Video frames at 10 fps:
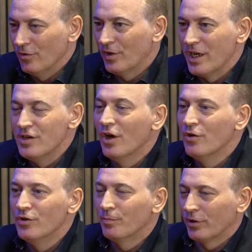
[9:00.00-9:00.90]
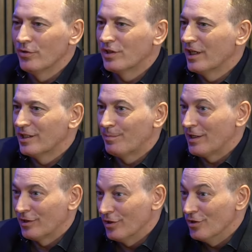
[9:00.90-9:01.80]
They know the process
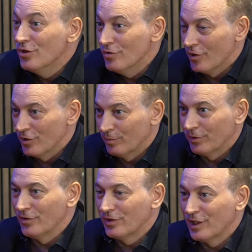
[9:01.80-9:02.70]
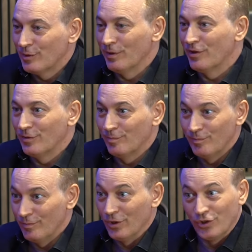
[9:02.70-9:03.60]
better than you know the process because
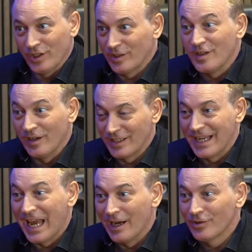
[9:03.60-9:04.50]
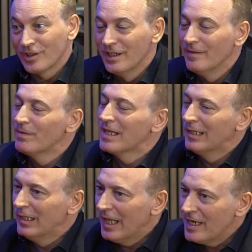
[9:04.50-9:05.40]
you're just starting out.
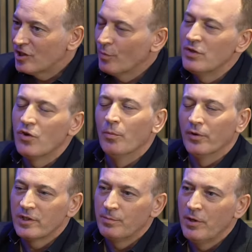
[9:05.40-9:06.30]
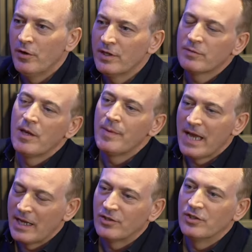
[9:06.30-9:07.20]
Later, when you've got more experience, maybe it
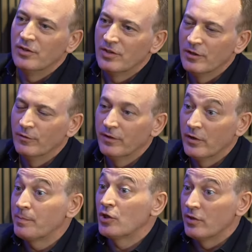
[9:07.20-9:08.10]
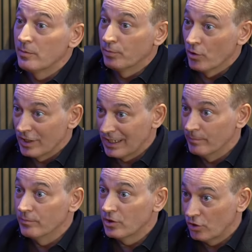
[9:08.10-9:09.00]
adds to your deal flow, especially if the broker
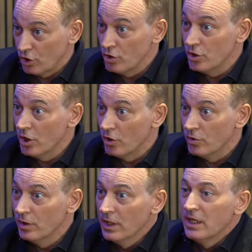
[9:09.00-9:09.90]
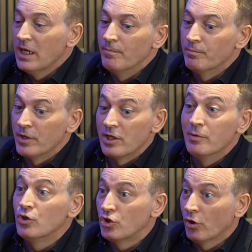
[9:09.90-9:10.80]
comes to you. But the
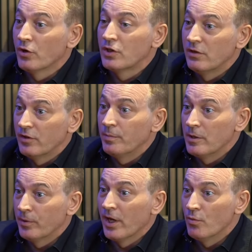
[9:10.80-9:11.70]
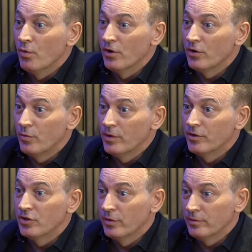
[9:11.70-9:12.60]
majority of the people that I work with are
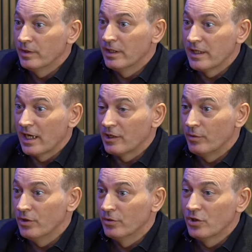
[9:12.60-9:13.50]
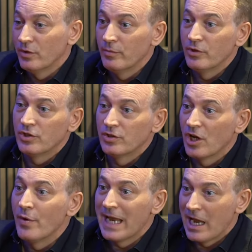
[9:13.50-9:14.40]
doing exactly what you're doing, which is
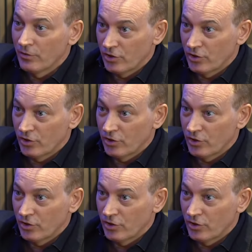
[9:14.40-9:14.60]
going out